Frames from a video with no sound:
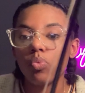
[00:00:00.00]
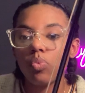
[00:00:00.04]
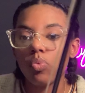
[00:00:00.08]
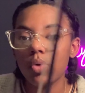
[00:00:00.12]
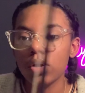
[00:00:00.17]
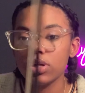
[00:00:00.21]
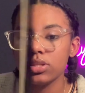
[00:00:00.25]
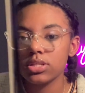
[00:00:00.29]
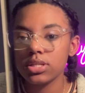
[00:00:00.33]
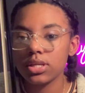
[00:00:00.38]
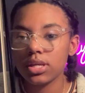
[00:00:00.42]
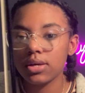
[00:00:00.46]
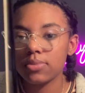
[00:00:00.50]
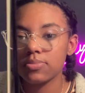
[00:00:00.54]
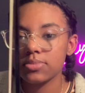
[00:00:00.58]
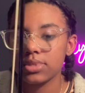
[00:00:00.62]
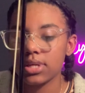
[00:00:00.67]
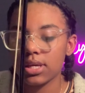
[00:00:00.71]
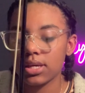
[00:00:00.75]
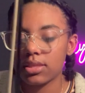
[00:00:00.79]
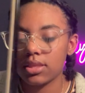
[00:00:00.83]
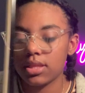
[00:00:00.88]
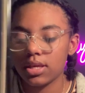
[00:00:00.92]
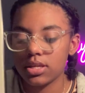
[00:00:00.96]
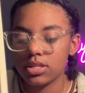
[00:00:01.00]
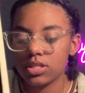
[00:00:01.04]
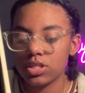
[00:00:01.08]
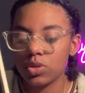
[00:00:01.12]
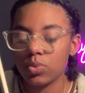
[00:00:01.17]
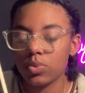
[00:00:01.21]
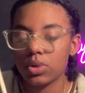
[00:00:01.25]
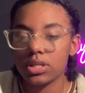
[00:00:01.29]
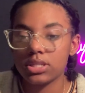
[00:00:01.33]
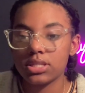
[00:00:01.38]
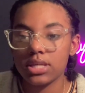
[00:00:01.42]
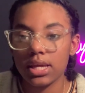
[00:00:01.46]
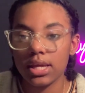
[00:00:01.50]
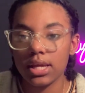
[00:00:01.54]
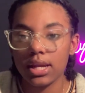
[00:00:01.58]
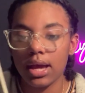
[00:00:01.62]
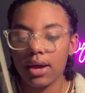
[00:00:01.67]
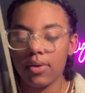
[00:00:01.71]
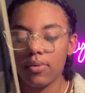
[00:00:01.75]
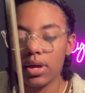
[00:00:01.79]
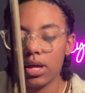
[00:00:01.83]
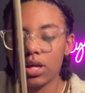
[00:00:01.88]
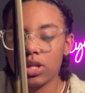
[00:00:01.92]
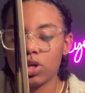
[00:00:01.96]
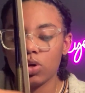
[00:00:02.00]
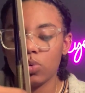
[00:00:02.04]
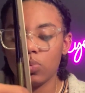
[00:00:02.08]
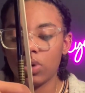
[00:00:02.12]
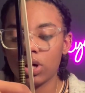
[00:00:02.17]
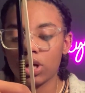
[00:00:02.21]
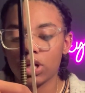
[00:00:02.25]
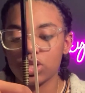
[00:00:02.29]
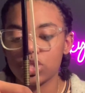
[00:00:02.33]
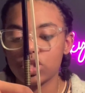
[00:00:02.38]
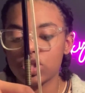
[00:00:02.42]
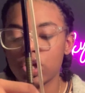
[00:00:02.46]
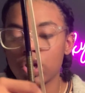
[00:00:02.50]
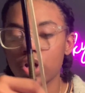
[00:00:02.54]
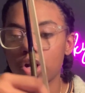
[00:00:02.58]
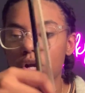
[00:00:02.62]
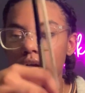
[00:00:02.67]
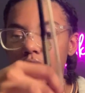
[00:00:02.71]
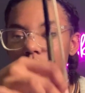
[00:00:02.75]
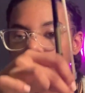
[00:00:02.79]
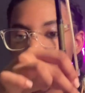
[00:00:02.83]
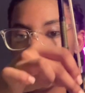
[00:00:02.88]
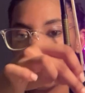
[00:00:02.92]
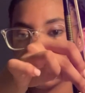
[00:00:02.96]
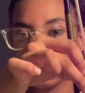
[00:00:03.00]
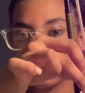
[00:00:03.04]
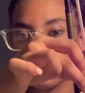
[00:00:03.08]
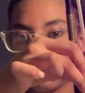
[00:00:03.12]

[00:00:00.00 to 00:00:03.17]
once it comes like this, you want to take it out and you want to turn the